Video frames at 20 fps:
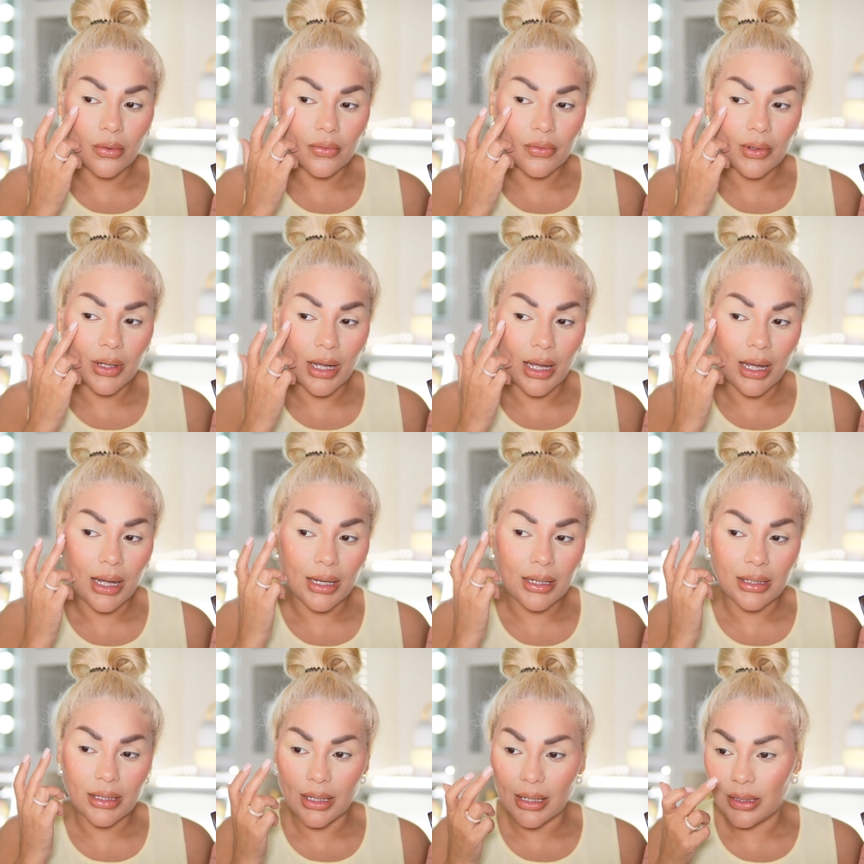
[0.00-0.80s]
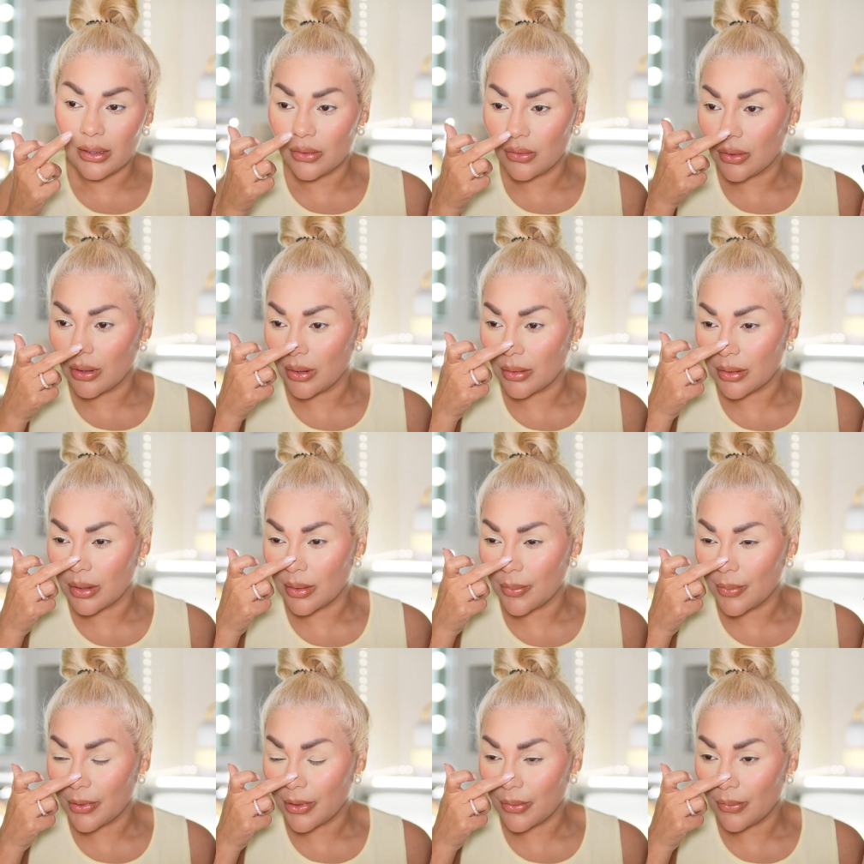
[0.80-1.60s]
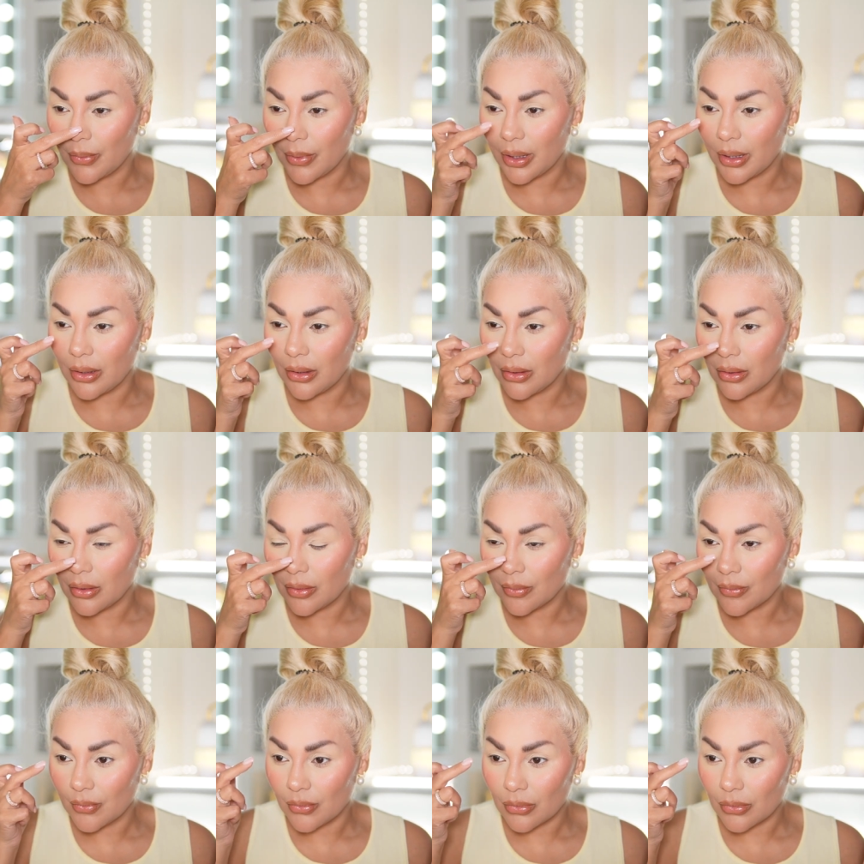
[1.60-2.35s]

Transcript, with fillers: the highlight okay I'm gonna put it right here